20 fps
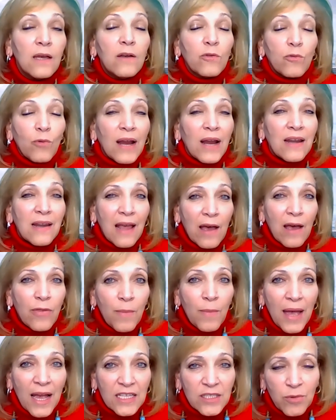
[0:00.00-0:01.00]
Right now, the
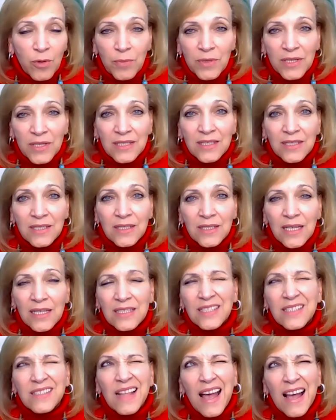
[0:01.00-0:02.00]
maximum is
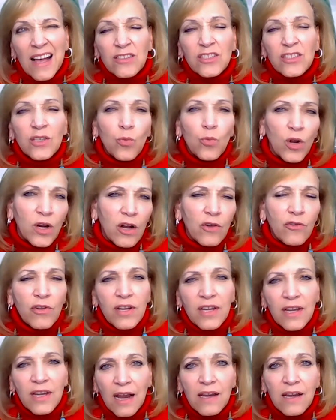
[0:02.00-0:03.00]

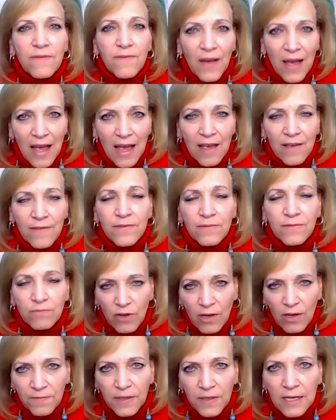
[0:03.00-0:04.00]
$6,195
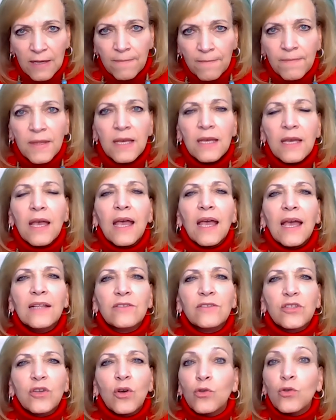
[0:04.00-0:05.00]
roughly.
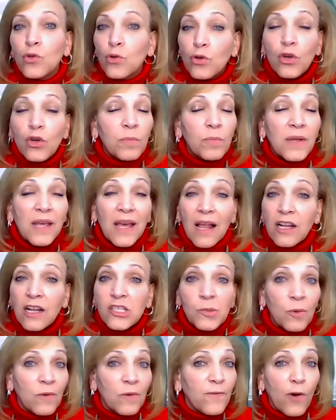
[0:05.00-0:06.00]
And so you could be
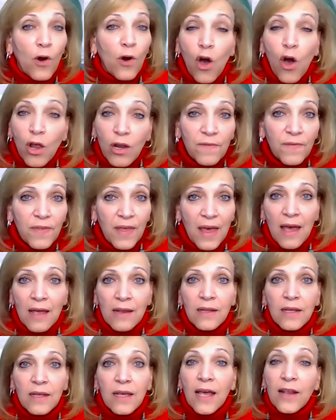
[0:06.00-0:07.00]
eligible for all of
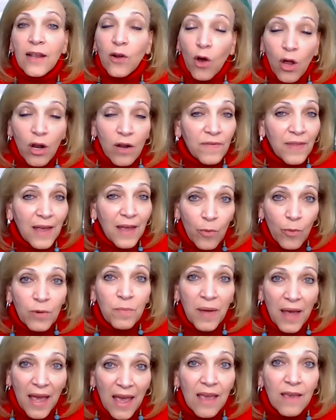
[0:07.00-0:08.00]
that. And all of that would
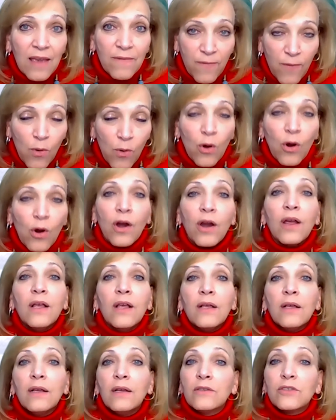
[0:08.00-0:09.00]
pay for
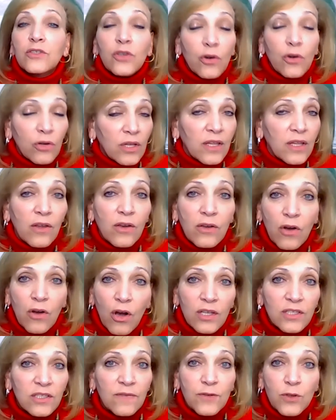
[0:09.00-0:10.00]
certainly the
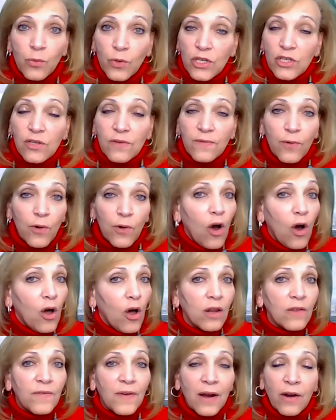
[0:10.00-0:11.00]
cost of tuition for
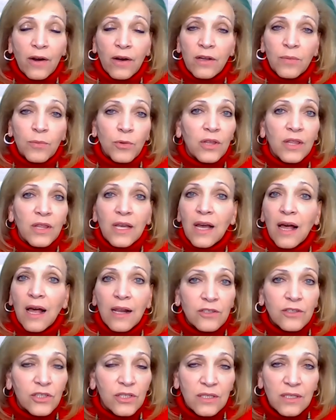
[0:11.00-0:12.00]
all of our community
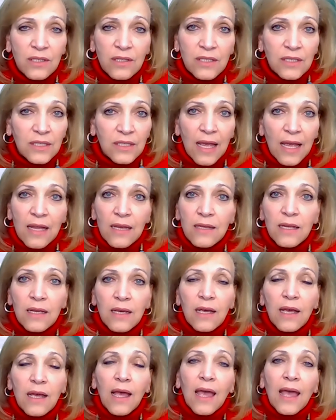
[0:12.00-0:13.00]
colleges in the state.
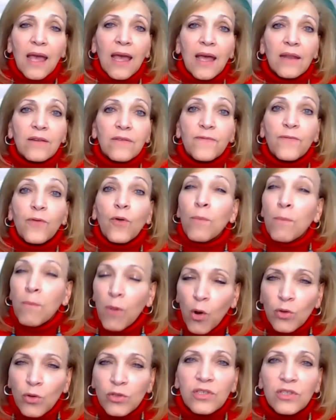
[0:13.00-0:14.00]
And for
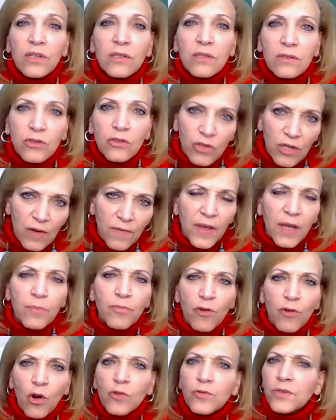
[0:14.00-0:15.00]
most certificate
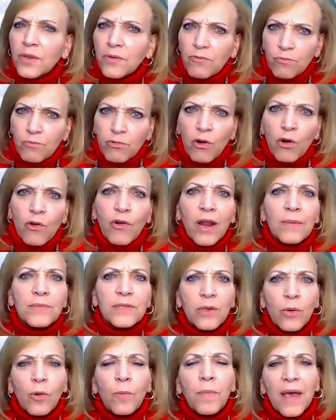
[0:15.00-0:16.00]
programs,
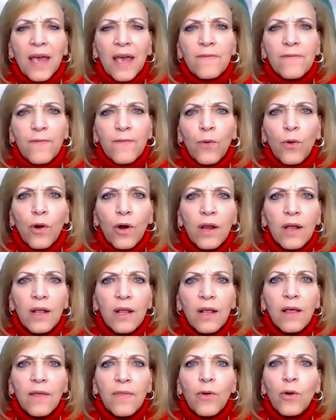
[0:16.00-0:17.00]
it will pay for
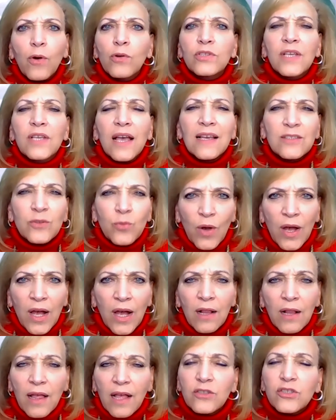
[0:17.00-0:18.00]
those as
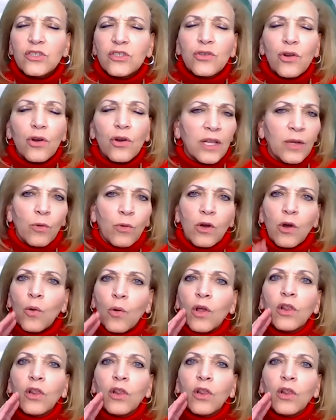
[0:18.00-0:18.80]
well, and certainly will go a